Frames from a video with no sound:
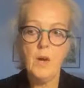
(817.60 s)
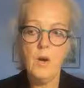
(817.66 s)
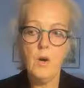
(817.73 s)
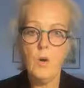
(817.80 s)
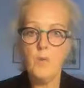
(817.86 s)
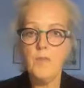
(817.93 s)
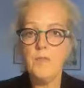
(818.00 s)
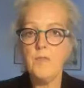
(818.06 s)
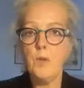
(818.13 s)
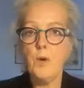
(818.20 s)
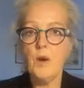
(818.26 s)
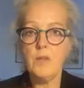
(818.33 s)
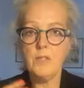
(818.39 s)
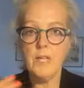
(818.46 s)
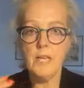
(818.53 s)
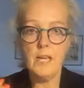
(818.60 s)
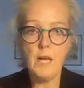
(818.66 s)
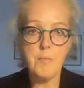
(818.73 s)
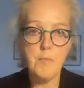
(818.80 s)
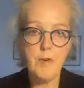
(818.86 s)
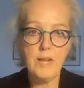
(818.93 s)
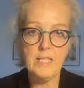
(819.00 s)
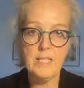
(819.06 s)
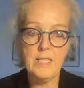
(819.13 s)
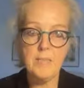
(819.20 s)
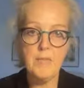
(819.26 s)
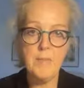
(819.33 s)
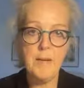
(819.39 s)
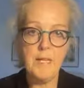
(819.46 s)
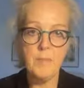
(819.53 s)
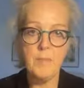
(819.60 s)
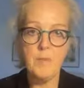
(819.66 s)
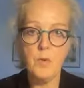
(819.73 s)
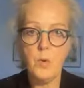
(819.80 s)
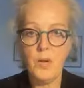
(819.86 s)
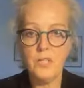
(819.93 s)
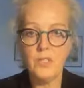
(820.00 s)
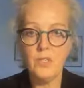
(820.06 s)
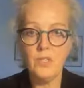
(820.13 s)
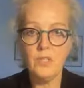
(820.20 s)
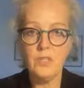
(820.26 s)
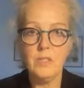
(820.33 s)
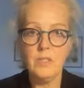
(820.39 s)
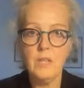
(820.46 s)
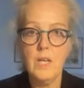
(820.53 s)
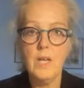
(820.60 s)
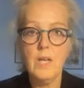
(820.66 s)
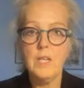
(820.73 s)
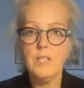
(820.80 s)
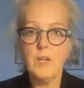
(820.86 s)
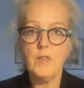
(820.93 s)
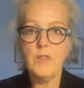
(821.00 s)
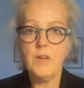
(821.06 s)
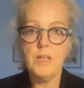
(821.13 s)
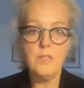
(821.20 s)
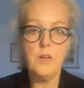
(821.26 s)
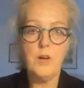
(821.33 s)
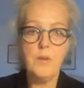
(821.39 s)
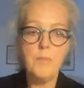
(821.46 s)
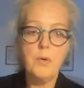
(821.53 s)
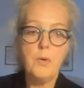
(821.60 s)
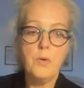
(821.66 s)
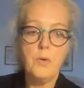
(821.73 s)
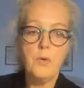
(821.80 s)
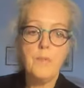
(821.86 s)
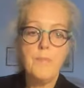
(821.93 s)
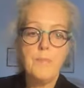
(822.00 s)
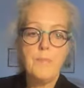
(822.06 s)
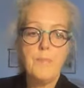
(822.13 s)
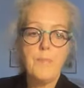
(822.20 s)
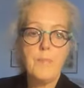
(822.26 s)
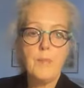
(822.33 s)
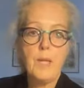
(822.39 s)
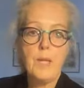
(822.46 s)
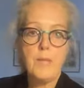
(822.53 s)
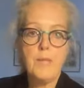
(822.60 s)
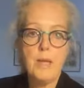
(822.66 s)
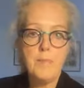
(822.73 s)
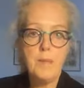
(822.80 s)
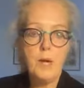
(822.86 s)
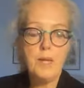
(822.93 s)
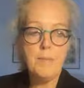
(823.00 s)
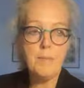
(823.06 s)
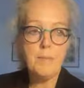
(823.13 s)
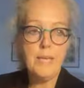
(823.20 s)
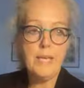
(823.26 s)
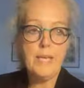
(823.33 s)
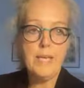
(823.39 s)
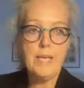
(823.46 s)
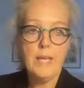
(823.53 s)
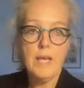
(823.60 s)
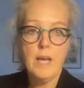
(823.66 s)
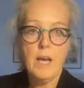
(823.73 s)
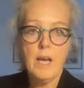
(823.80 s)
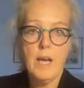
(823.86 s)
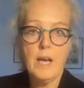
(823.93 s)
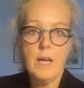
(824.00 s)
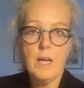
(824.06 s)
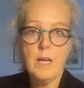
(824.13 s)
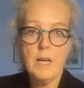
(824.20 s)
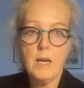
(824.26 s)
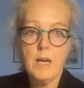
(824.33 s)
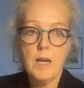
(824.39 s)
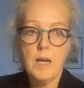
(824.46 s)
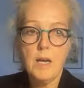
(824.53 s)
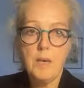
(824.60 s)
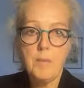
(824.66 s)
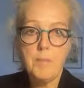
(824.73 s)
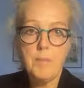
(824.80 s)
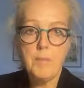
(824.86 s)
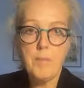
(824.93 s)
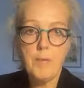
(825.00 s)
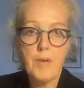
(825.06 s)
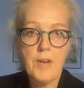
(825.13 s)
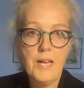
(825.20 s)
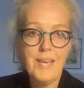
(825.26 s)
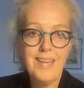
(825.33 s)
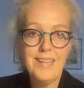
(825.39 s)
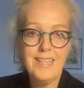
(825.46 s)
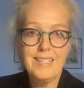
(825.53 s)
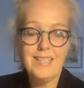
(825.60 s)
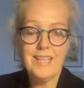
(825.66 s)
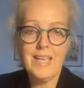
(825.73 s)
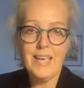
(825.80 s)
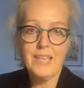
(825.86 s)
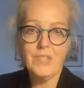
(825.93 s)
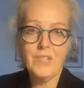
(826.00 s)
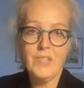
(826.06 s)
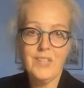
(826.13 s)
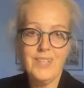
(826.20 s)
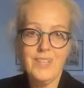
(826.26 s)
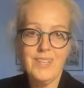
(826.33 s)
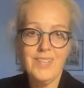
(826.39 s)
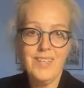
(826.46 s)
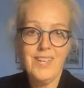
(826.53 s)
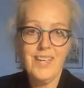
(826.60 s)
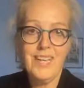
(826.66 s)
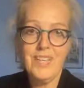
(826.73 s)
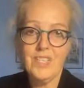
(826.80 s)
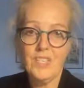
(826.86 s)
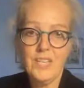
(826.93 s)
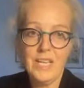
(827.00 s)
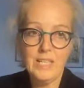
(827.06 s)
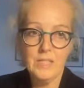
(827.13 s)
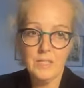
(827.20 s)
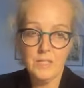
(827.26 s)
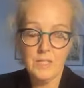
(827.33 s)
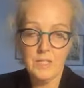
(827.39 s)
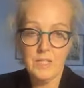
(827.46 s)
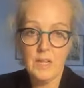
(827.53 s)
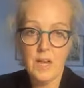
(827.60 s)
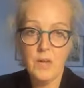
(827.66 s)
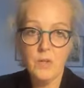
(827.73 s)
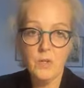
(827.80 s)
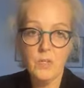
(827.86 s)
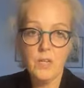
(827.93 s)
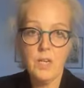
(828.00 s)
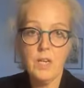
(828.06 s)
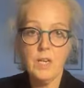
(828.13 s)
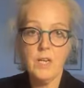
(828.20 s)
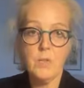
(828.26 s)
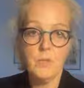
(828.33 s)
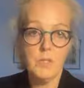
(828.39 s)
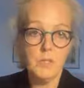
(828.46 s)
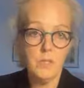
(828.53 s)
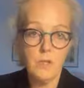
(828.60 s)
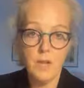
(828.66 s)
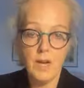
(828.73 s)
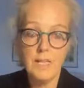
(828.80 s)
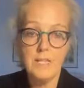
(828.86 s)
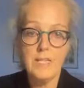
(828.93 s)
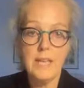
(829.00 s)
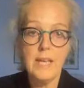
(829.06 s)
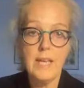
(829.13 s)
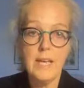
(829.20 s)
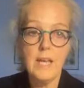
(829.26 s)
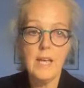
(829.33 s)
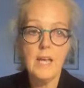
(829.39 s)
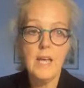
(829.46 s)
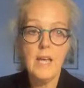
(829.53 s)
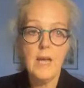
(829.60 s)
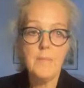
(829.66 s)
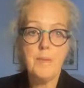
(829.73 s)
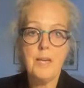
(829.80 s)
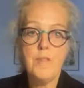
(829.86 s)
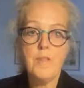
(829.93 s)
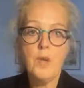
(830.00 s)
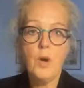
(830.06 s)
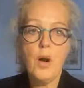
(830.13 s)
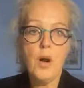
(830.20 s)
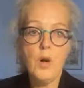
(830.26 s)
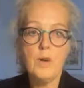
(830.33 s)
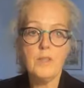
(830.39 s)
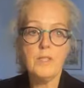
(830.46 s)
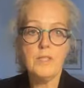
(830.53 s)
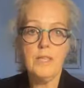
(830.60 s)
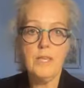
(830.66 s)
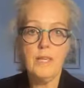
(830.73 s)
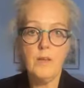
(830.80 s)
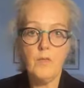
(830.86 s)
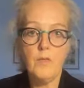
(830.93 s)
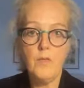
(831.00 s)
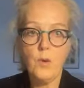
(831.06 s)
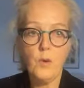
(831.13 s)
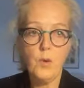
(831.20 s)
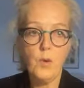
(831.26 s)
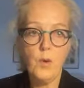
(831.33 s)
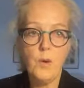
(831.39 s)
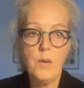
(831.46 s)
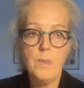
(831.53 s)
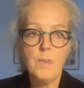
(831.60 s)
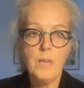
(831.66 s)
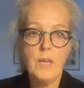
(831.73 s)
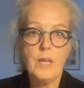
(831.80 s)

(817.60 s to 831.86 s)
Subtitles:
or if you're asking oppressive amount of questions, so for example, there might be a pre-litigation exchange of disclosure, which is a good idea. But if you're asking for